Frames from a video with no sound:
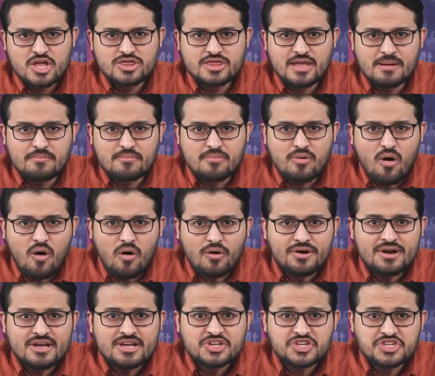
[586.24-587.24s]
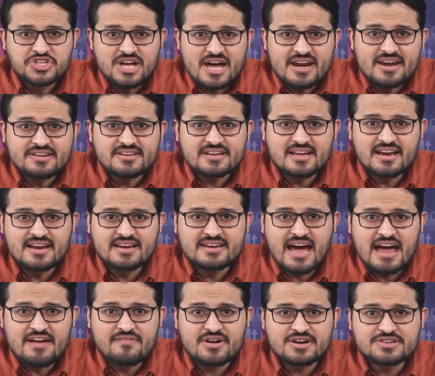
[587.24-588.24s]
The more genetically
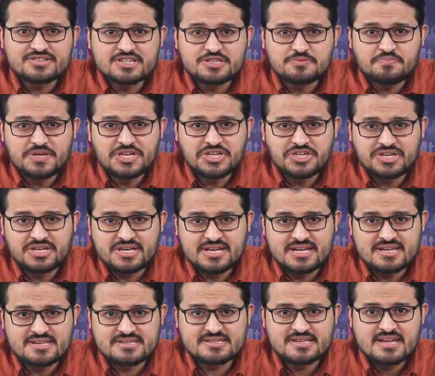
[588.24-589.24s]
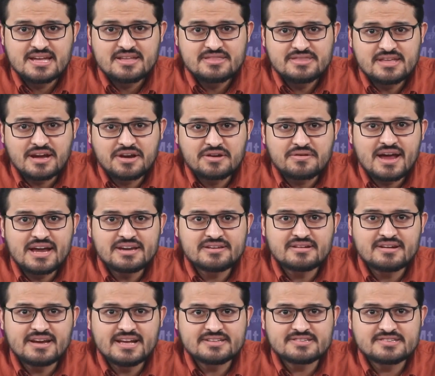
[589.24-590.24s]
diverse a species is, the
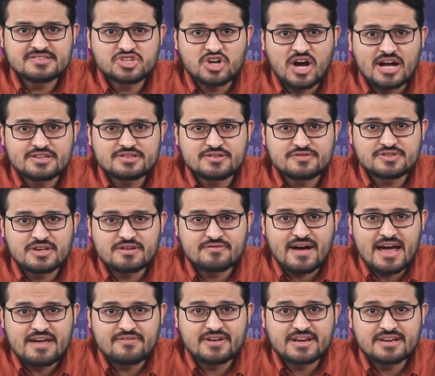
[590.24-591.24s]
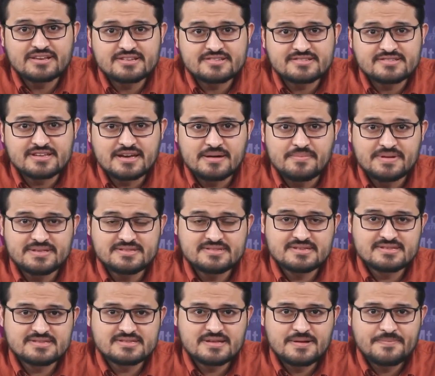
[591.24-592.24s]
greater its chance of surviving
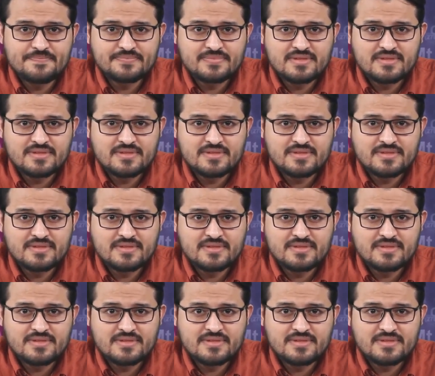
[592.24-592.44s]
disturbances.